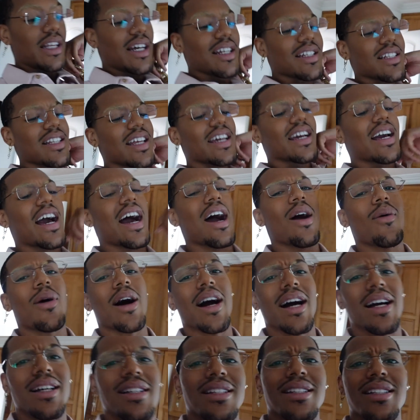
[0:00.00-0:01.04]
that's like how
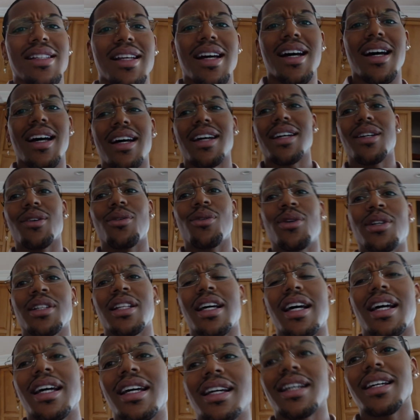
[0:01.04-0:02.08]
I decide on
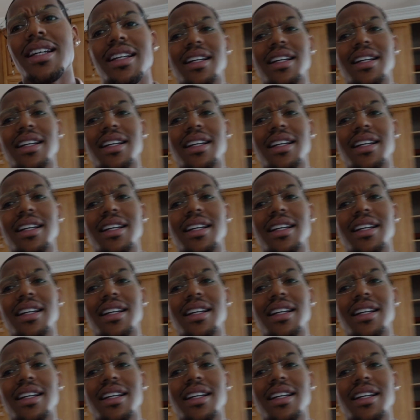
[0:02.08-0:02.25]
like